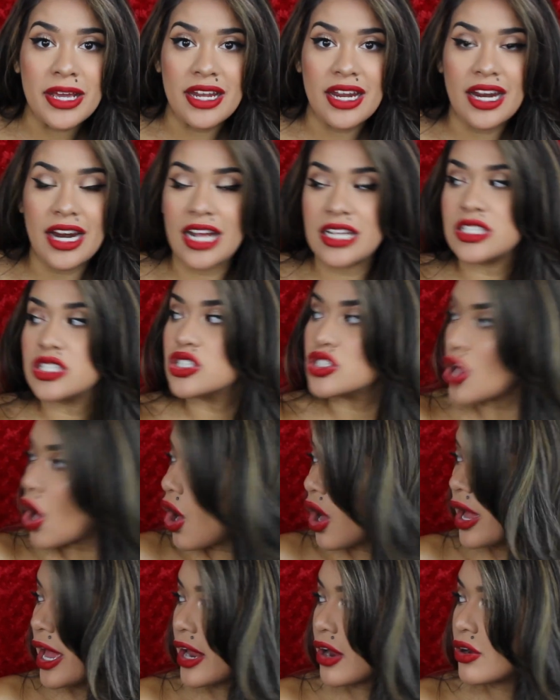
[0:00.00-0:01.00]
and I
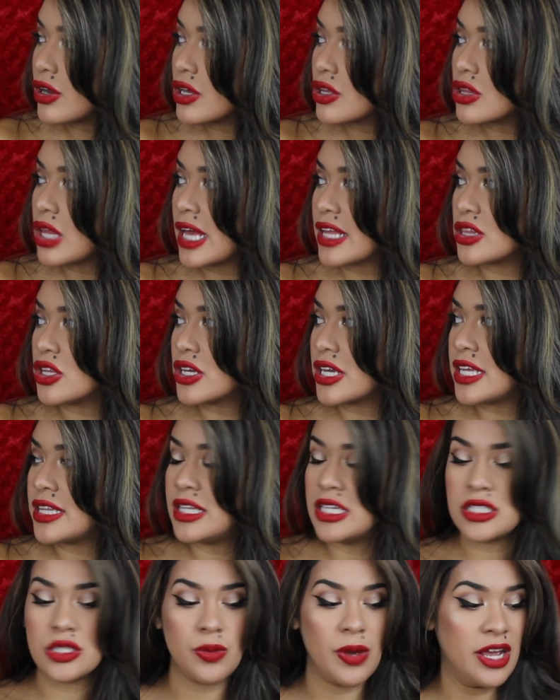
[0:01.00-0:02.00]
saw Ariel like
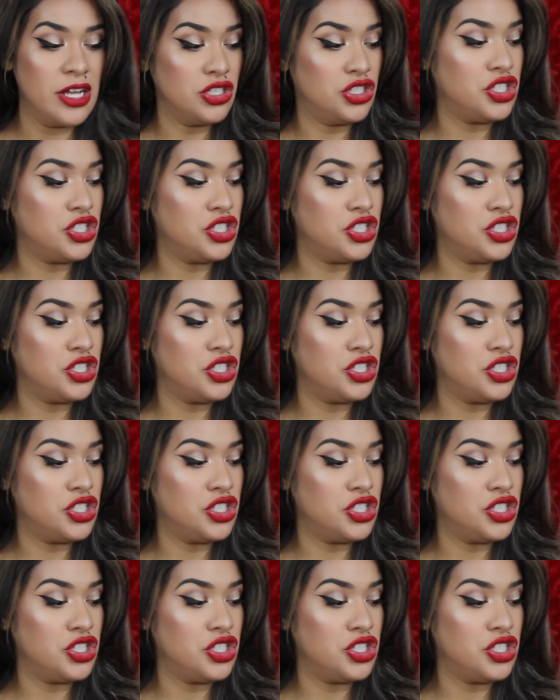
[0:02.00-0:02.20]
looking this way,